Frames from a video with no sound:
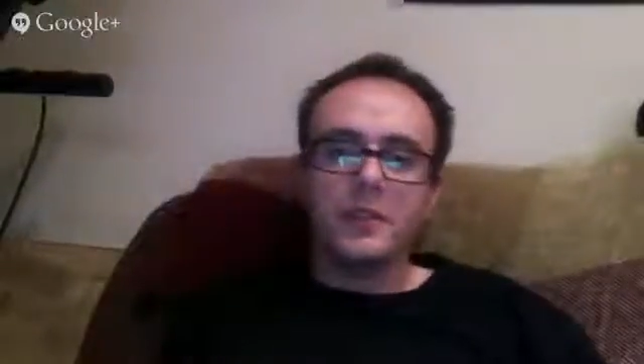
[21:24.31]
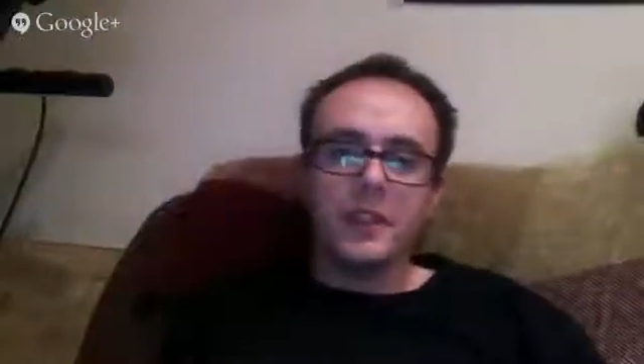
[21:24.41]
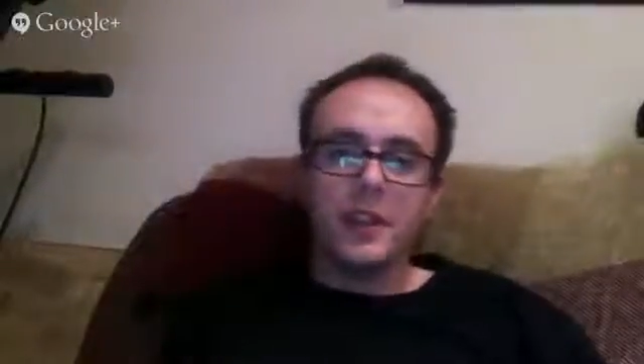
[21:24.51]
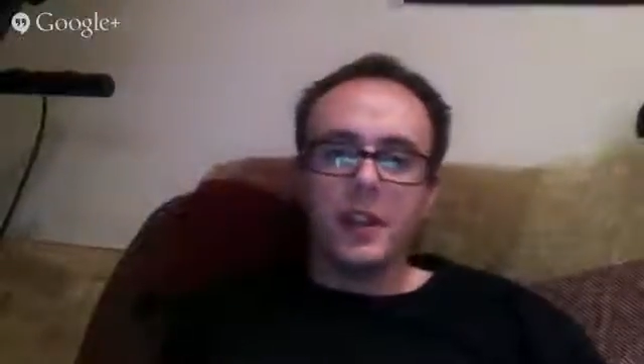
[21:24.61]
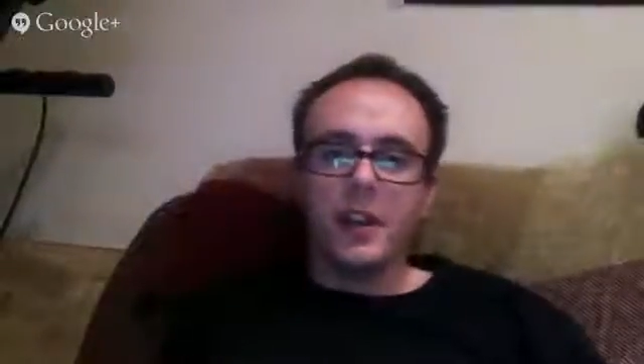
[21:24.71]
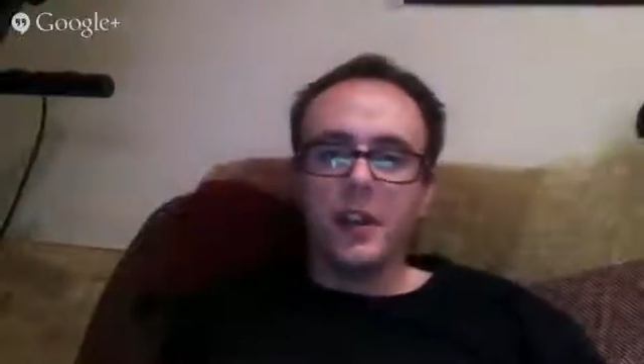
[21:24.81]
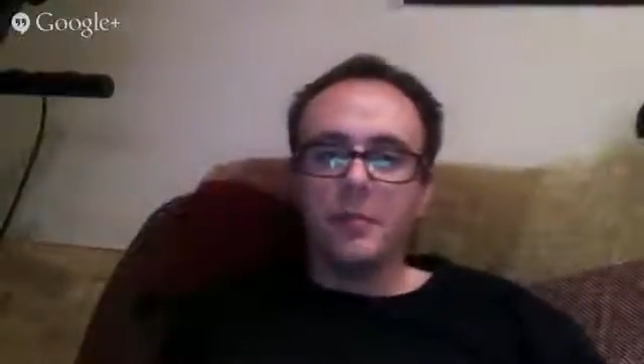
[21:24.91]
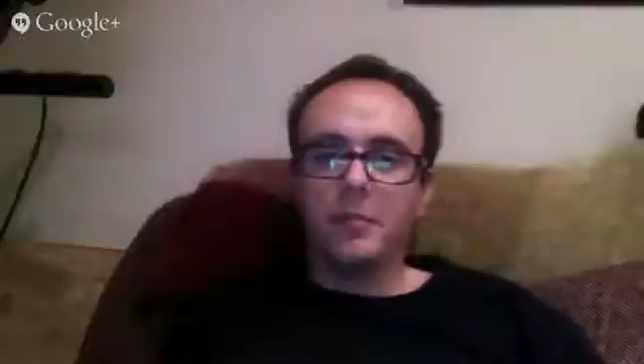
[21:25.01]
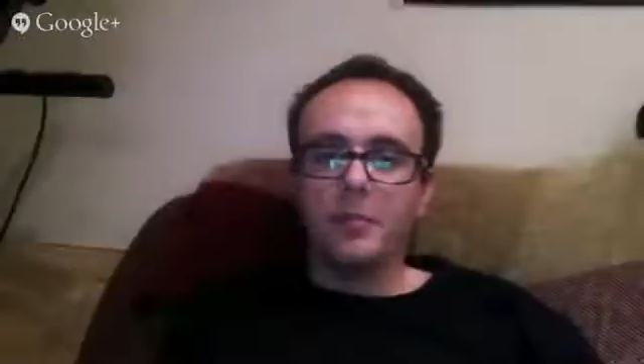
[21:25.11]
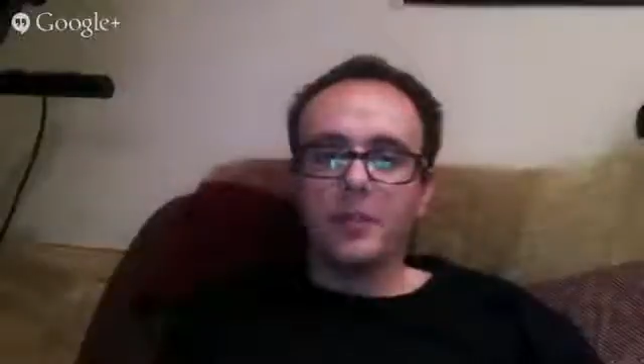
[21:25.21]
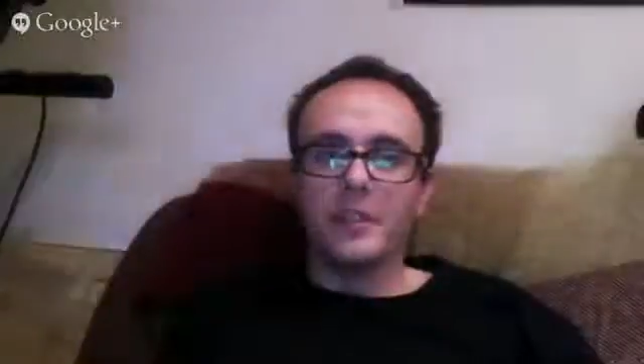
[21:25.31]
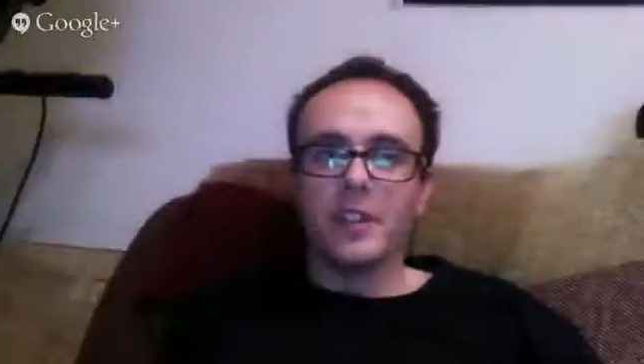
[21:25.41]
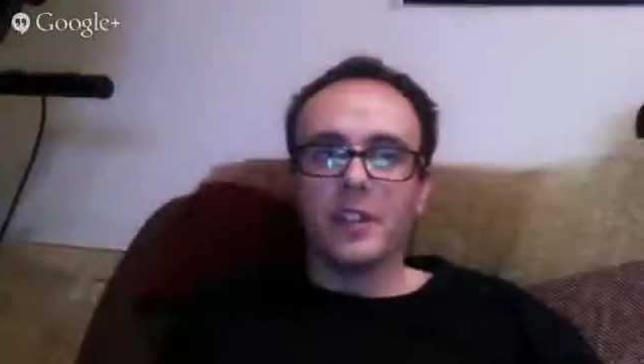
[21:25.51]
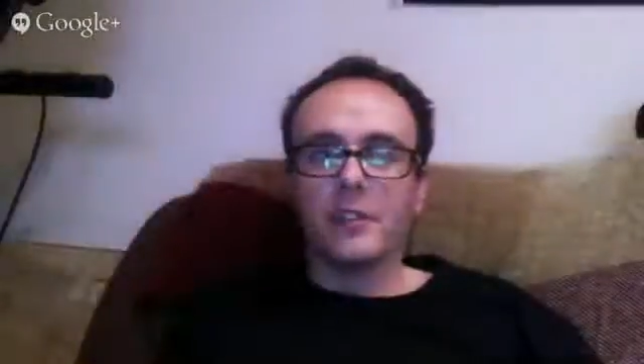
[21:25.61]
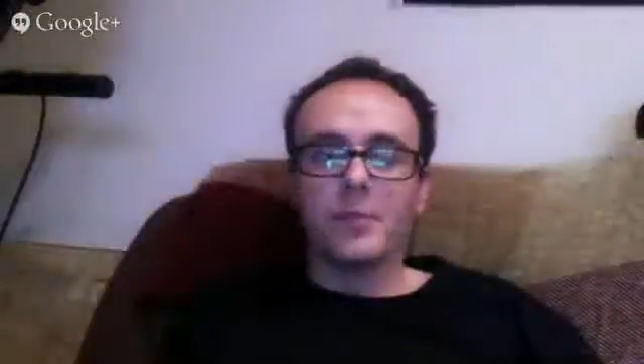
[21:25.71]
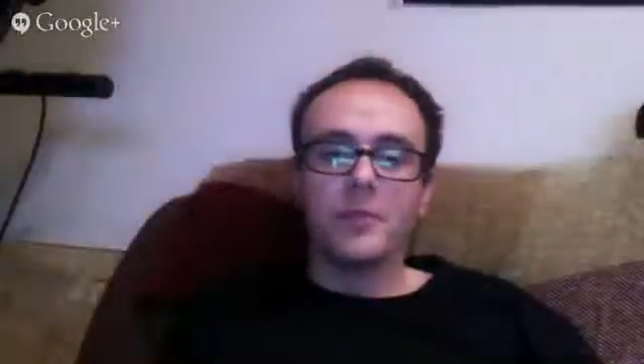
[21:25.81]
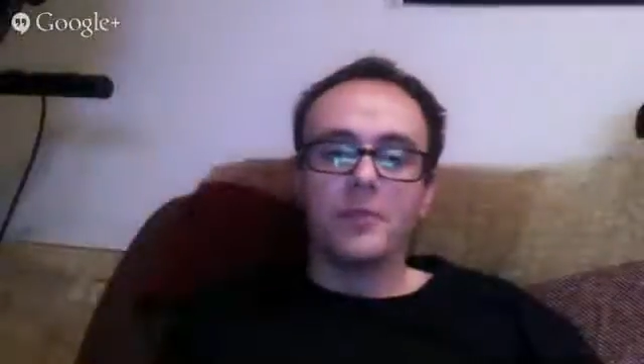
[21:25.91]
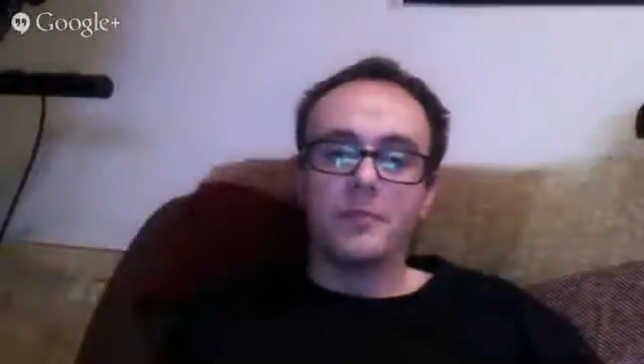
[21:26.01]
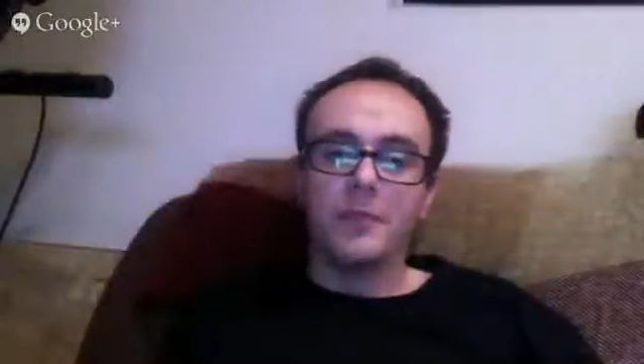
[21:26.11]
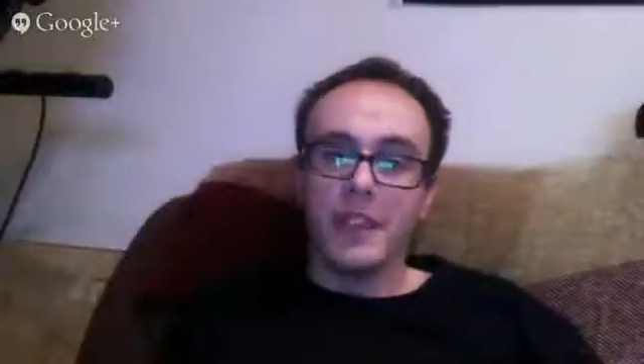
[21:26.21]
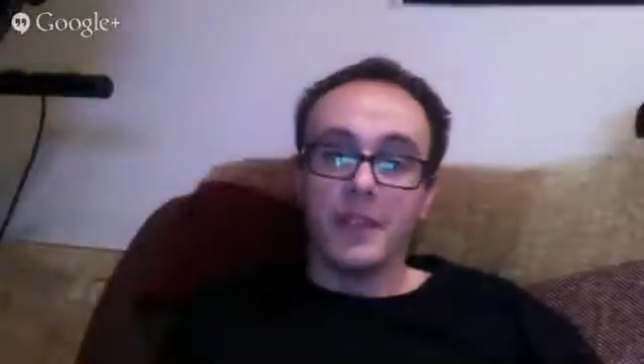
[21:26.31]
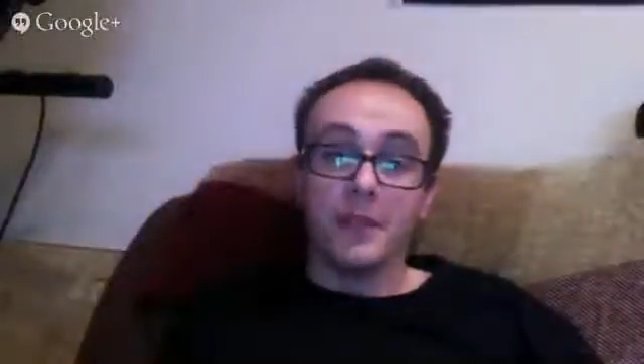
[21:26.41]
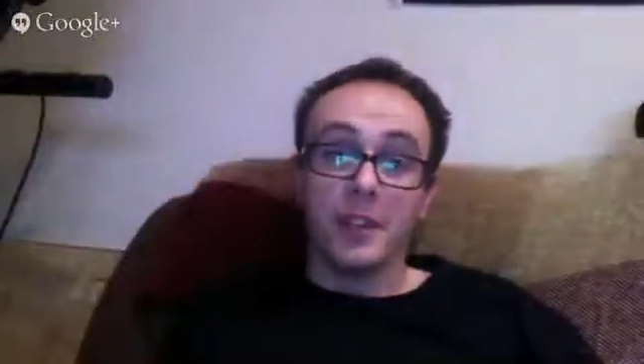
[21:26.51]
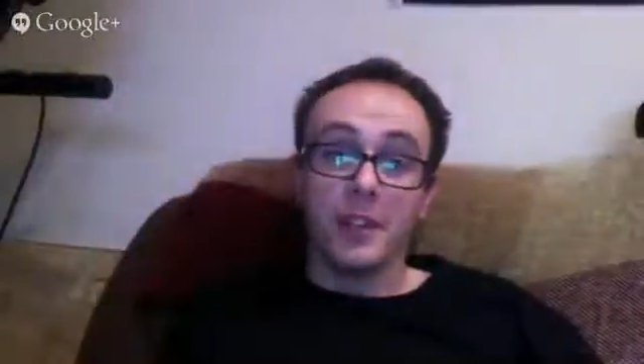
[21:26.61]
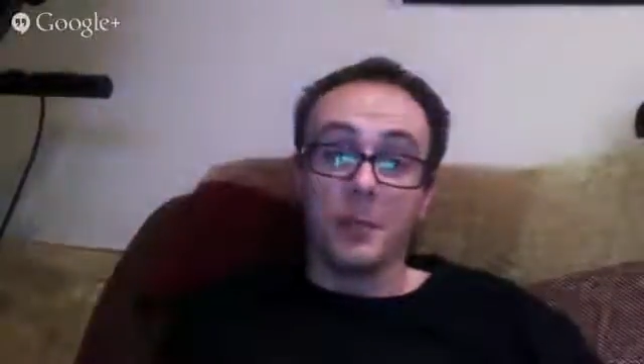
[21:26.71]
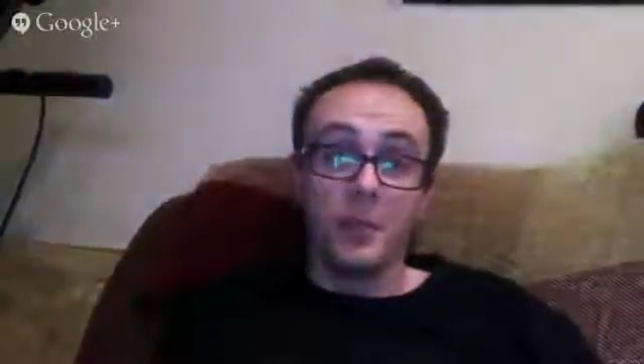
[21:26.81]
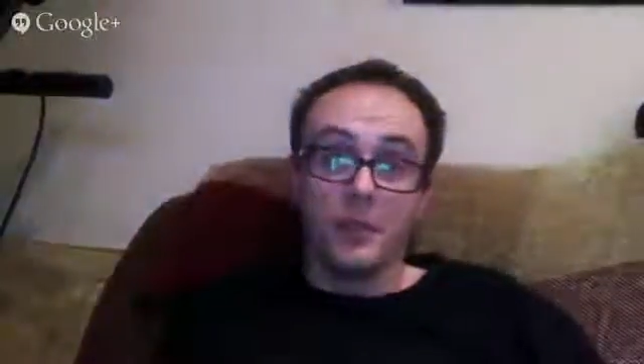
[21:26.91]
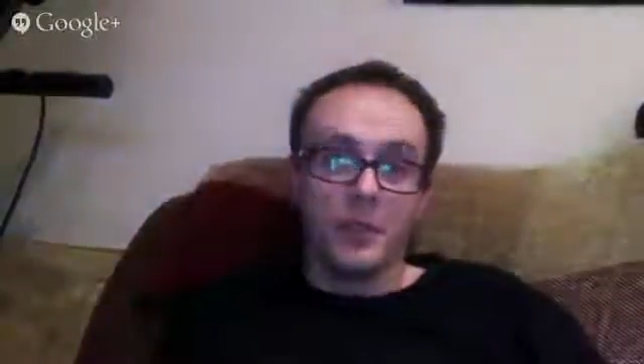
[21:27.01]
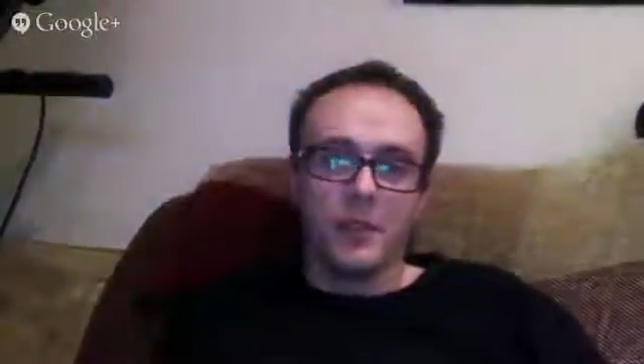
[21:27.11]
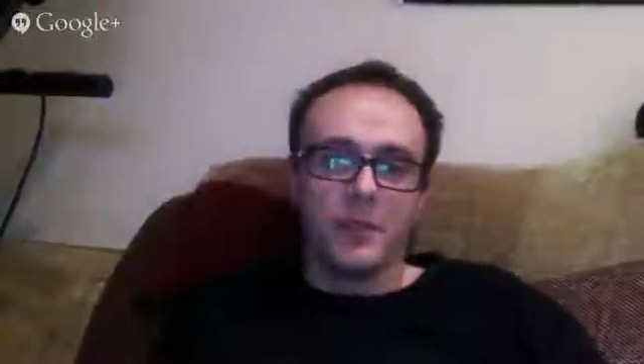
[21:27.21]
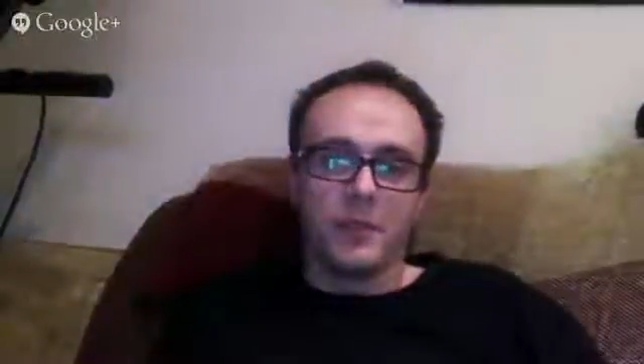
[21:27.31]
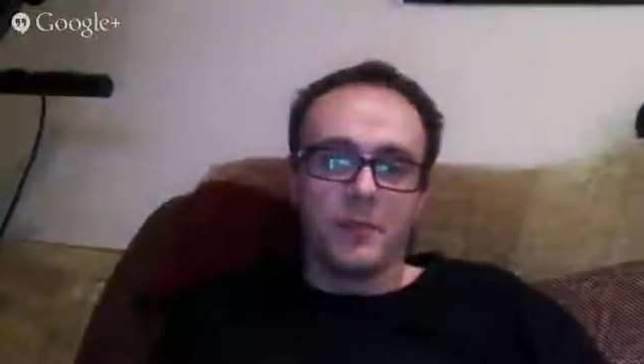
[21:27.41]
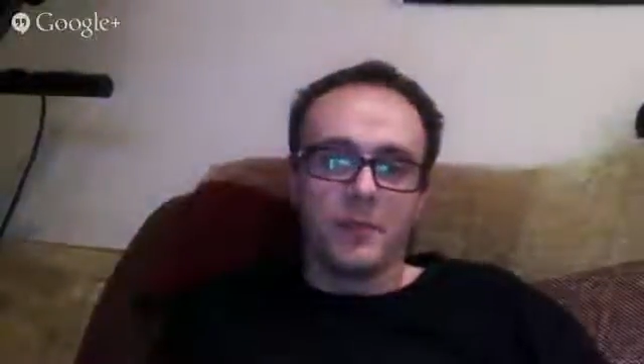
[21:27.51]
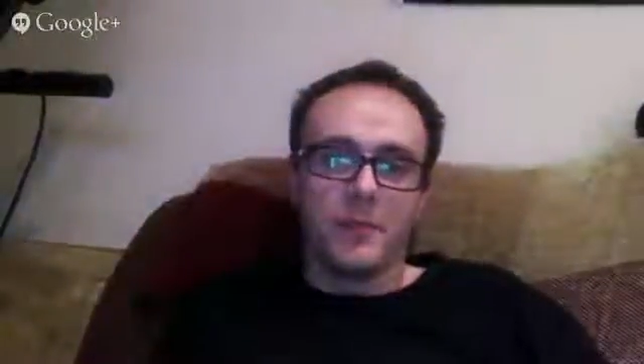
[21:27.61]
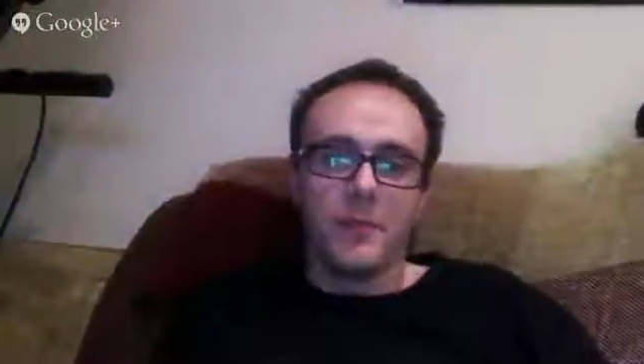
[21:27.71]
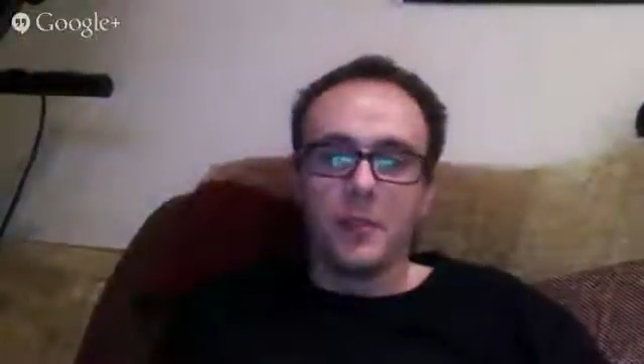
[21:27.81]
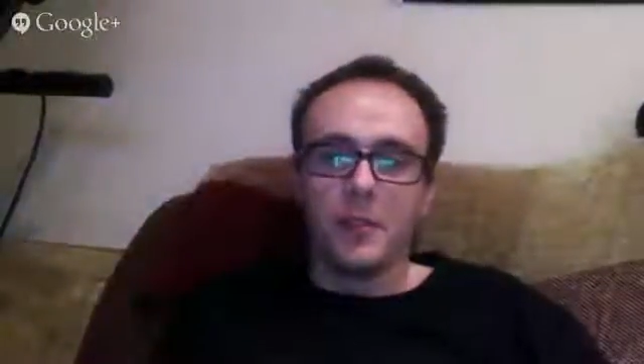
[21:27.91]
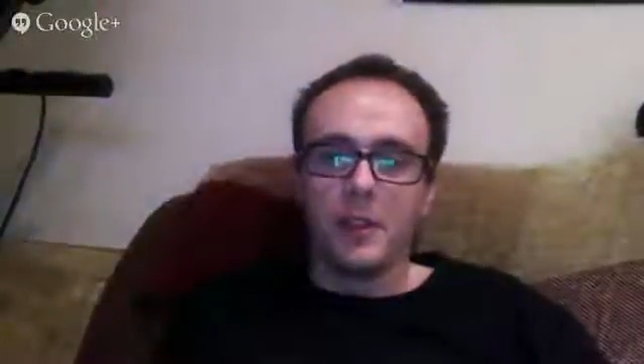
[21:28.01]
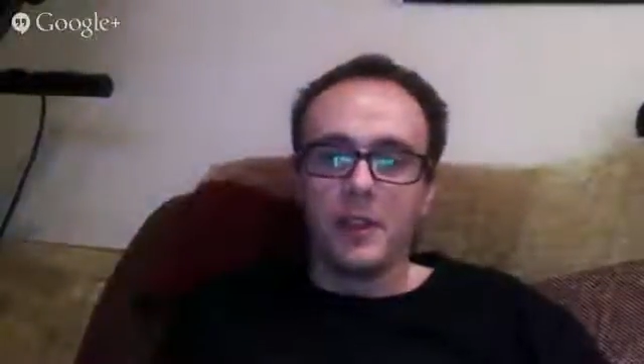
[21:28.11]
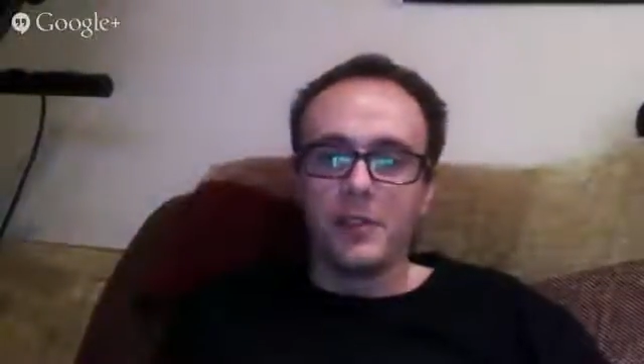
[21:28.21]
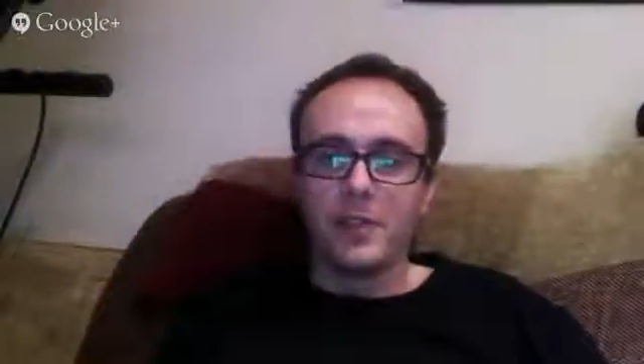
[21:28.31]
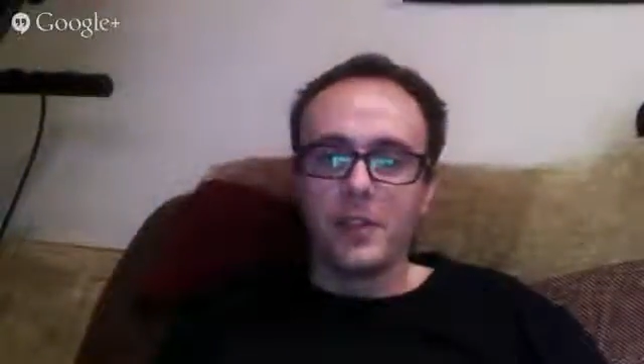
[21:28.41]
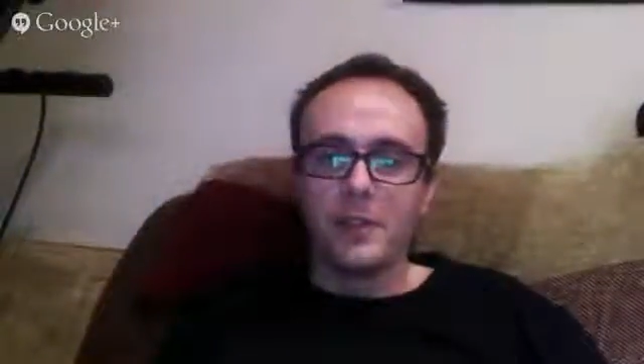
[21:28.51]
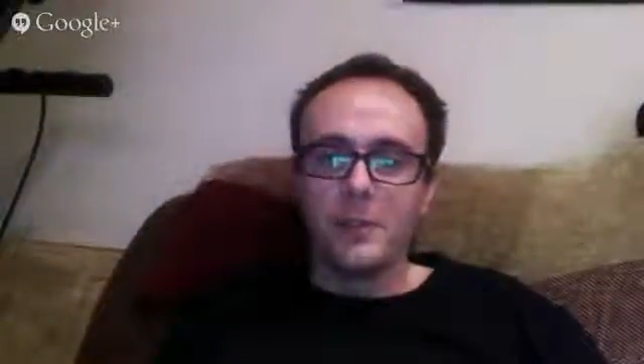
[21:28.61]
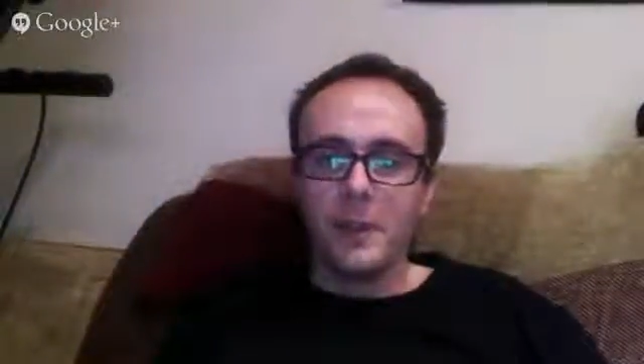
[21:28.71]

But I suppose you can have a Game Boy Advance if you want to play those games.